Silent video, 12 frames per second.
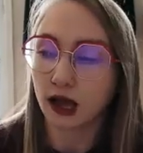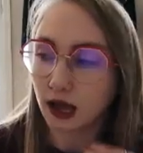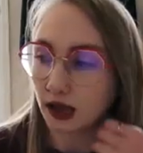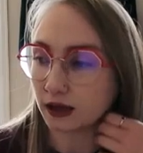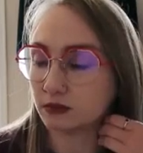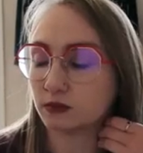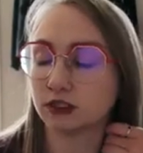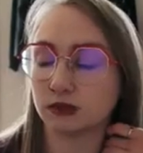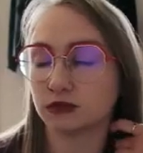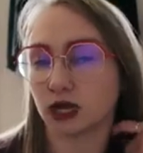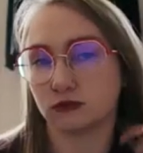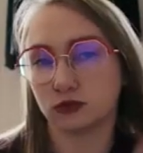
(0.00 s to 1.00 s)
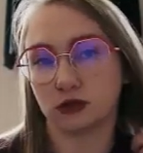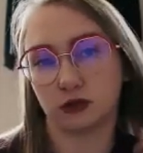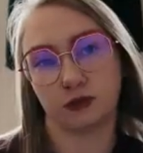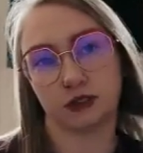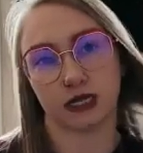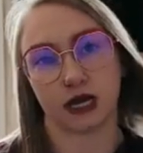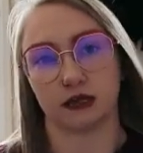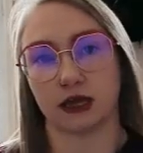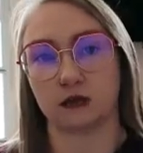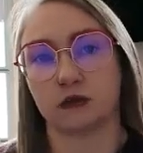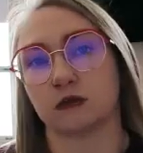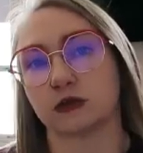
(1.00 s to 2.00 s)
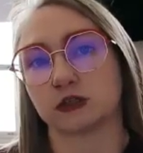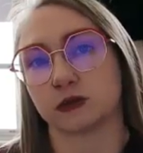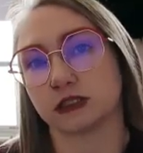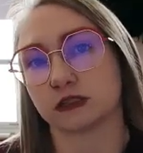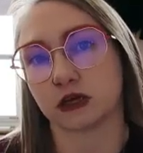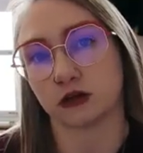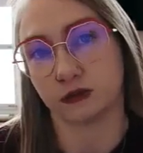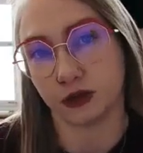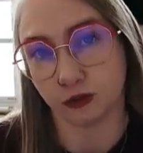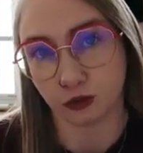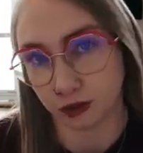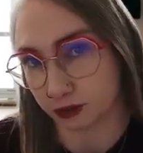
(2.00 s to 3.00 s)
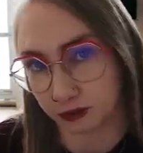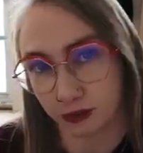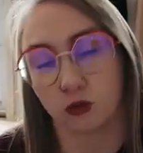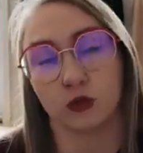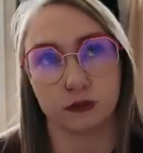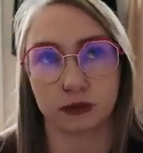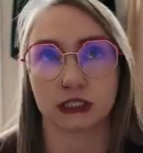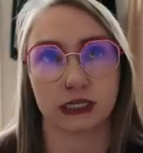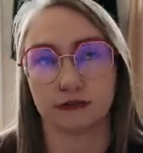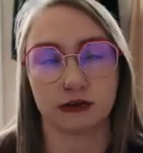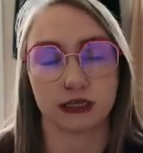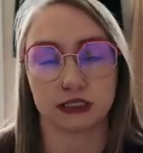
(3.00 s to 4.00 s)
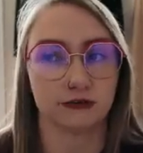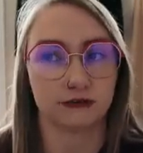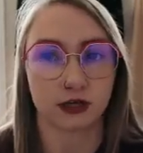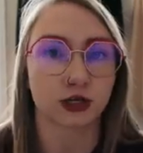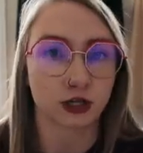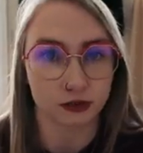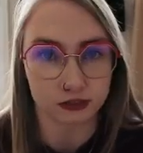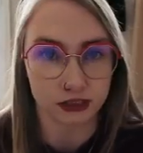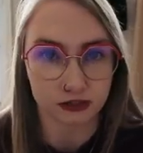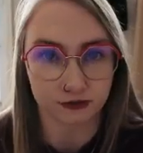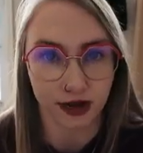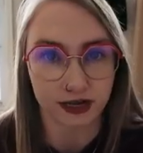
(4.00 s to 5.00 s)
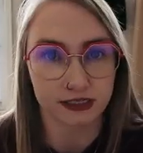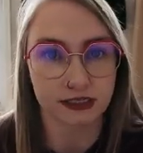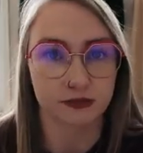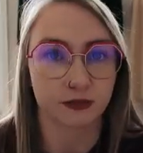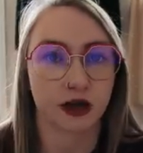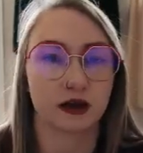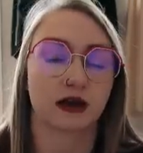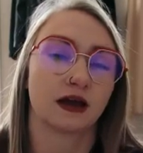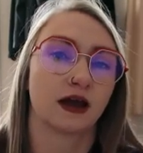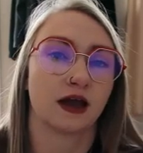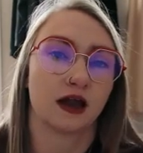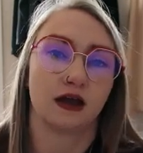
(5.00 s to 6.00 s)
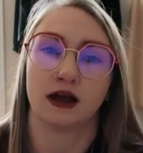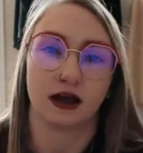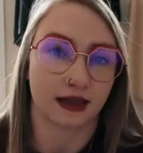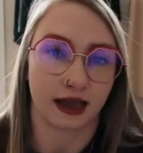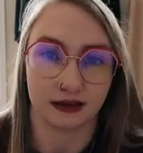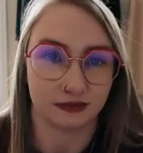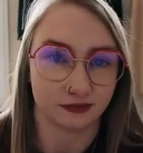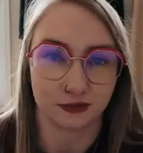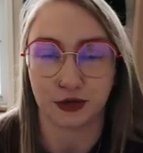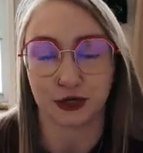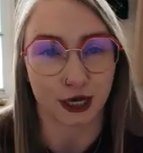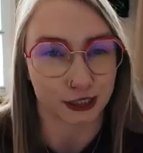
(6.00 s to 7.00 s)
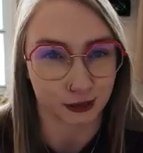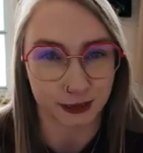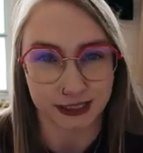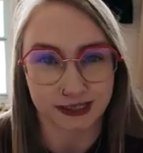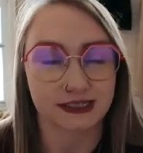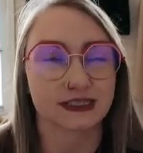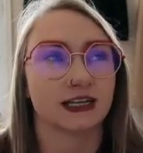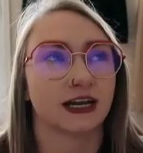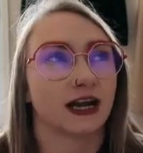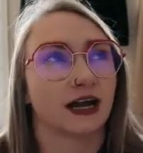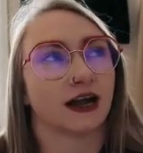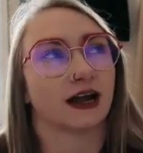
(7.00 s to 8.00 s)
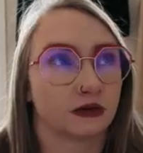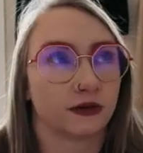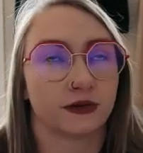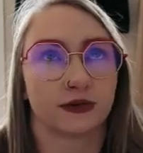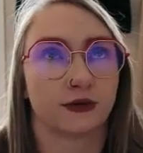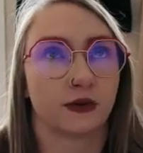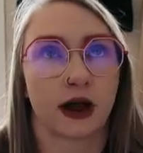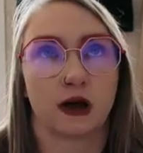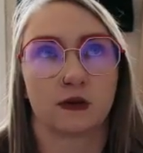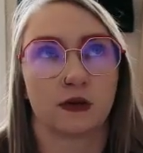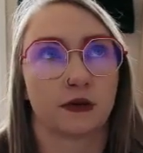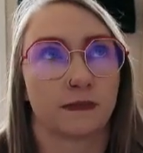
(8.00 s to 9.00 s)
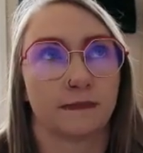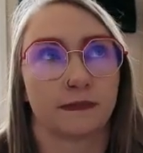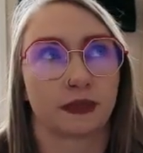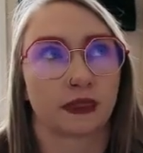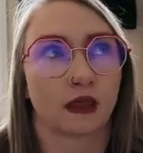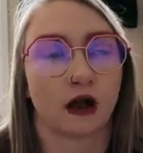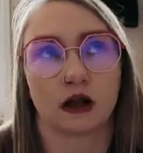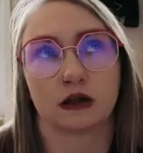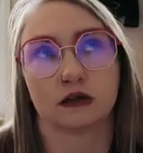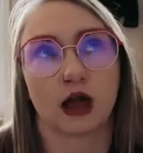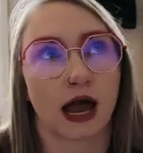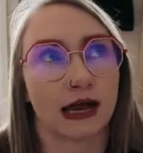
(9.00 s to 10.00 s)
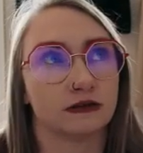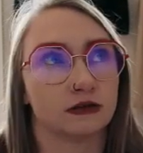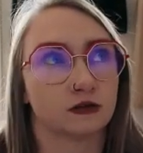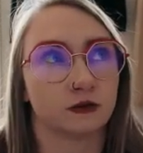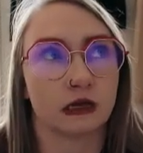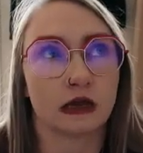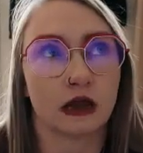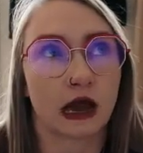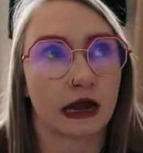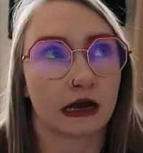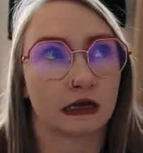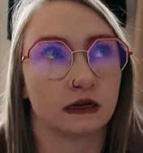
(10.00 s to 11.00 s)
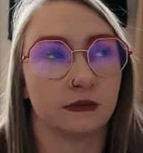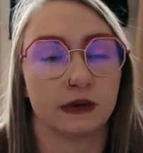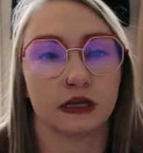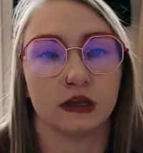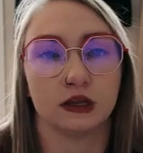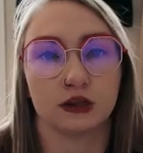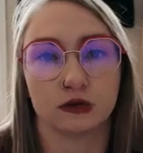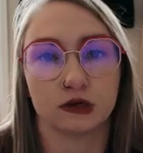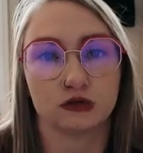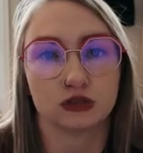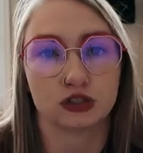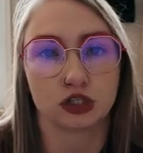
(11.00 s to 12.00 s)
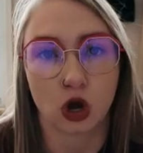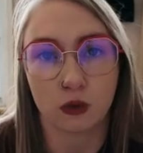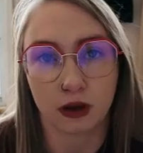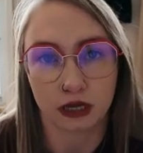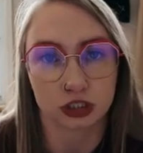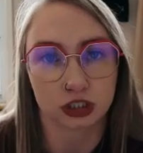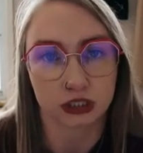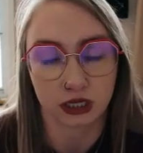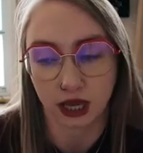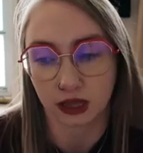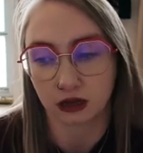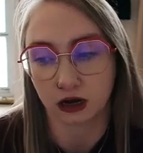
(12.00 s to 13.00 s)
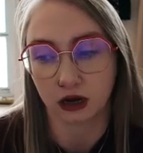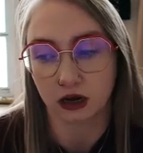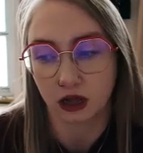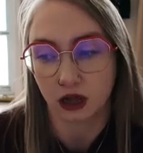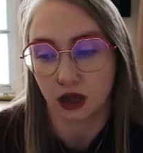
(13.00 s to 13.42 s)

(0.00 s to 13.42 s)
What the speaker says: Sometimes we would pretend like we were twins though, and people would believe us, even our closest friends. But again, we are not twins. Throughout our lives, we had been through so much together.